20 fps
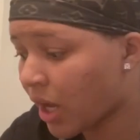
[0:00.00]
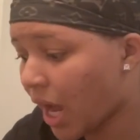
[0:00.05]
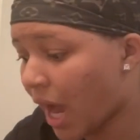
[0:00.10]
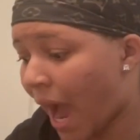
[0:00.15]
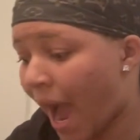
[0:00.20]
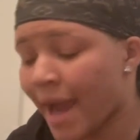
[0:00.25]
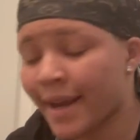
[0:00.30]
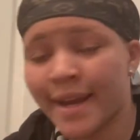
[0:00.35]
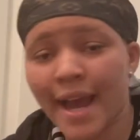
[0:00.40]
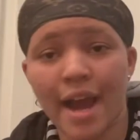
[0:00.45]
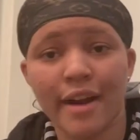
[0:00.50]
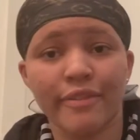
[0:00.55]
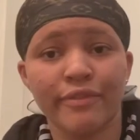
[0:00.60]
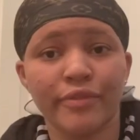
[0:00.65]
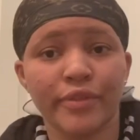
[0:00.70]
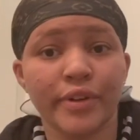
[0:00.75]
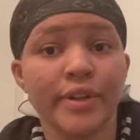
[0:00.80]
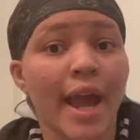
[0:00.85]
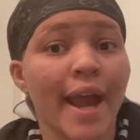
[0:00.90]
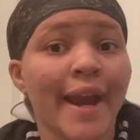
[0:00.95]
I got
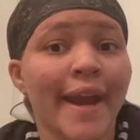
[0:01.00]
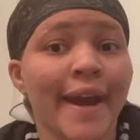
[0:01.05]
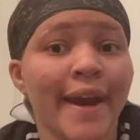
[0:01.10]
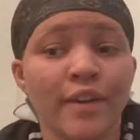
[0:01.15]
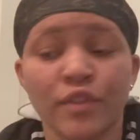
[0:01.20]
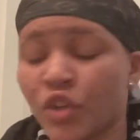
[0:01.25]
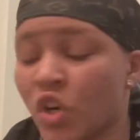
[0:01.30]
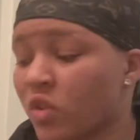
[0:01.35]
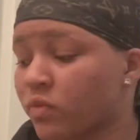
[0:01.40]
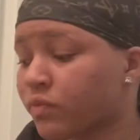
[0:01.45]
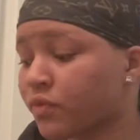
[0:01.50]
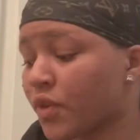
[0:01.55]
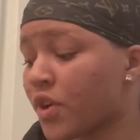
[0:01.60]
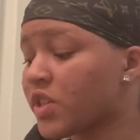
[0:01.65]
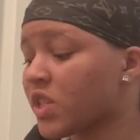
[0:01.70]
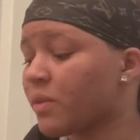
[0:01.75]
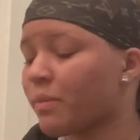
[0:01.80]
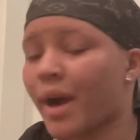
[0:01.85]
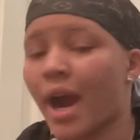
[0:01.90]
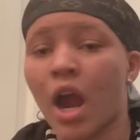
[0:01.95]
I got a group of
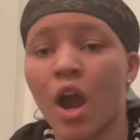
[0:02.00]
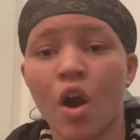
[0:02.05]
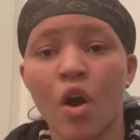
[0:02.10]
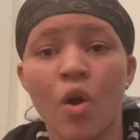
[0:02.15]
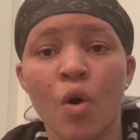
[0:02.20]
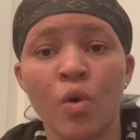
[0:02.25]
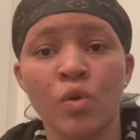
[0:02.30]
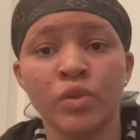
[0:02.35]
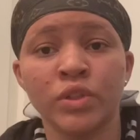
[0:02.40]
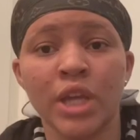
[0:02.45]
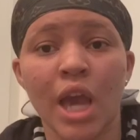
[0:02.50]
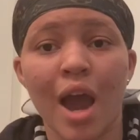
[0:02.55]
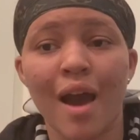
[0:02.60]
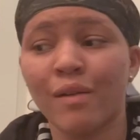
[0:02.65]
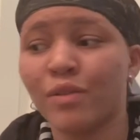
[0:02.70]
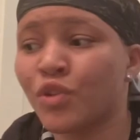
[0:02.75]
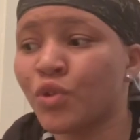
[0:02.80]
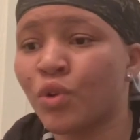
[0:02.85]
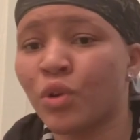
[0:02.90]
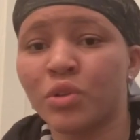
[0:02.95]
friends of my own.
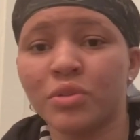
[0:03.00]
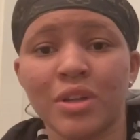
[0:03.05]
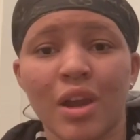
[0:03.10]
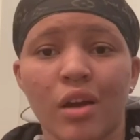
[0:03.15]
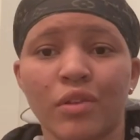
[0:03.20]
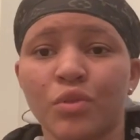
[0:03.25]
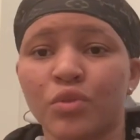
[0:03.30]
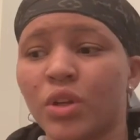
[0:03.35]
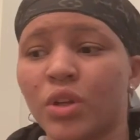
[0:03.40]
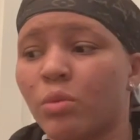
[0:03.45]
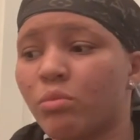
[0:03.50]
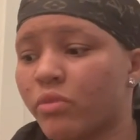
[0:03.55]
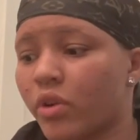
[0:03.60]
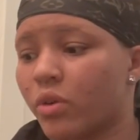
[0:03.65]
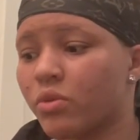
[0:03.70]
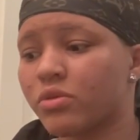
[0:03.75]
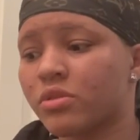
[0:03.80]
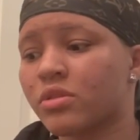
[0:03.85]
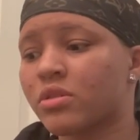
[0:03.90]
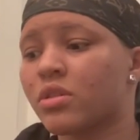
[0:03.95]
Y'all doing y'all doing the
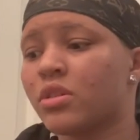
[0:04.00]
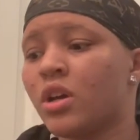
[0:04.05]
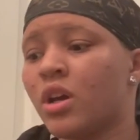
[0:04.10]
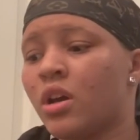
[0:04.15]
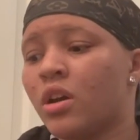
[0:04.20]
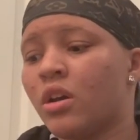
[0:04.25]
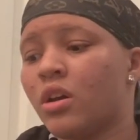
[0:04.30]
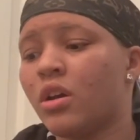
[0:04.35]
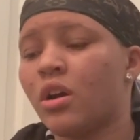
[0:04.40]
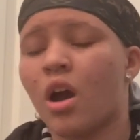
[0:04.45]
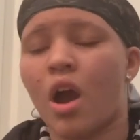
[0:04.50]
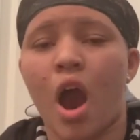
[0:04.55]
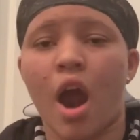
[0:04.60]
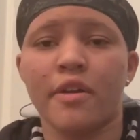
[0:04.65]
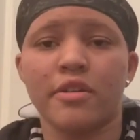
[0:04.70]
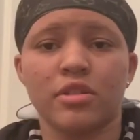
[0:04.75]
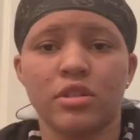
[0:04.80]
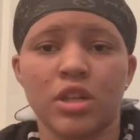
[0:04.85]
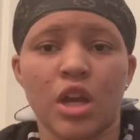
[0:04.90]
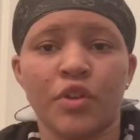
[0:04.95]
most.
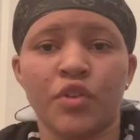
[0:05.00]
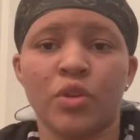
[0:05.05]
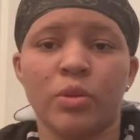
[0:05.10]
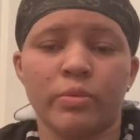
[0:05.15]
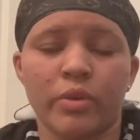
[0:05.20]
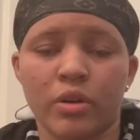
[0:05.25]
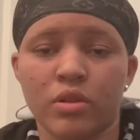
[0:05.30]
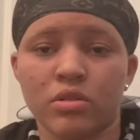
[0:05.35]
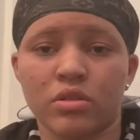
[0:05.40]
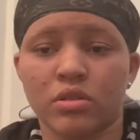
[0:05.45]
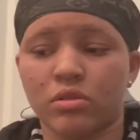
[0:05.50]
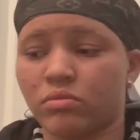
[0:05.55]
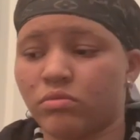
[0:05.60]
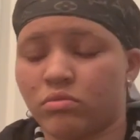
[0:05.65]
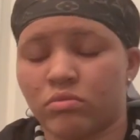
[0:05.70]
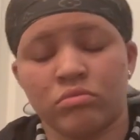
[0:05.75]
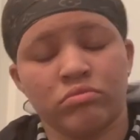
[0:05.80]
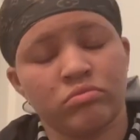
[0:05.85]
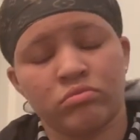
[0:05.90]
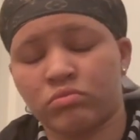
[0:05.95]
Honestly, i all doing the most.
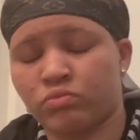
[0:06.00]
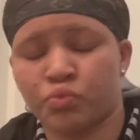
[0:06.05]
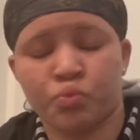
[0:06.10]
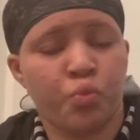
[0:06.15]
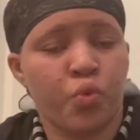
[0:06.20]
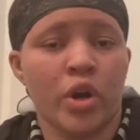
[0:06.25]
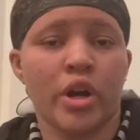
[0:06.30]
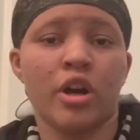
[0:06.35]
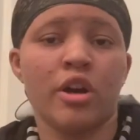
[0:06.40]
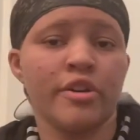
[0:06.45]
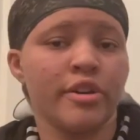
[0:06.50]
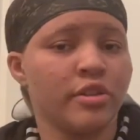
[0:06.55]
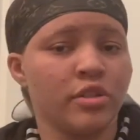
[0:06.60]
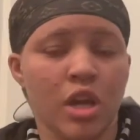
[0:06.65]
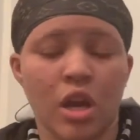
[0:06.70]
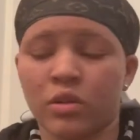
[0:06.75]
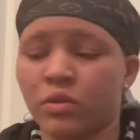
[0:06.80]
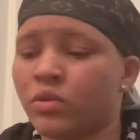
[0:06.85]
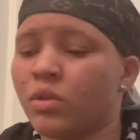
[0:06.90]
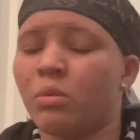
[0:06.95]
100
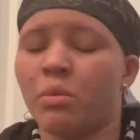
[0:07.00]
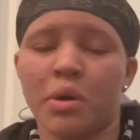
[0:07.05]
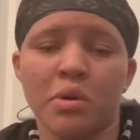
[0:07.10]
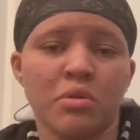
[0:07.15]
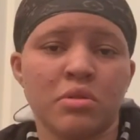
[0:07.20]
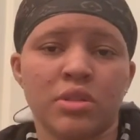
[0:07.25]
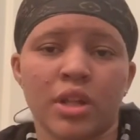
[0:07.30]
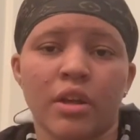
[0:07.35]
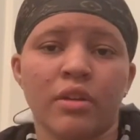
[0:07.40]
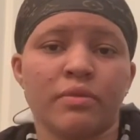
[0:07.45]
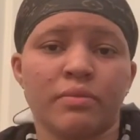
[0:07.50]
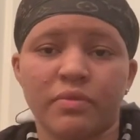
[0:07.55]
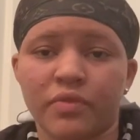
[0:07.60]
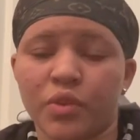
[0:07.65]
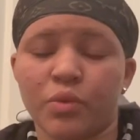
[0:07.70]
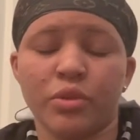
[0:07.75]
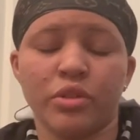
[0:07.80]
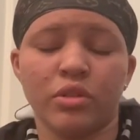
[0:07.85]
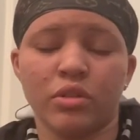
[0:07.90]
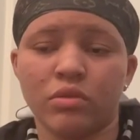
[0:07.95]
y'all know what it's like for
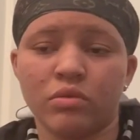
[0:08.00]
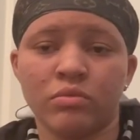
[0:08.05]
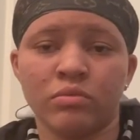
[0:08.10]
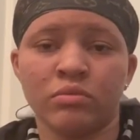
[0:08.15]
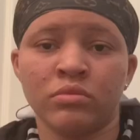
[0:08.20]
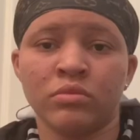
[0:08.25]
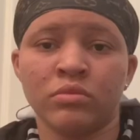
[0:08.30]
real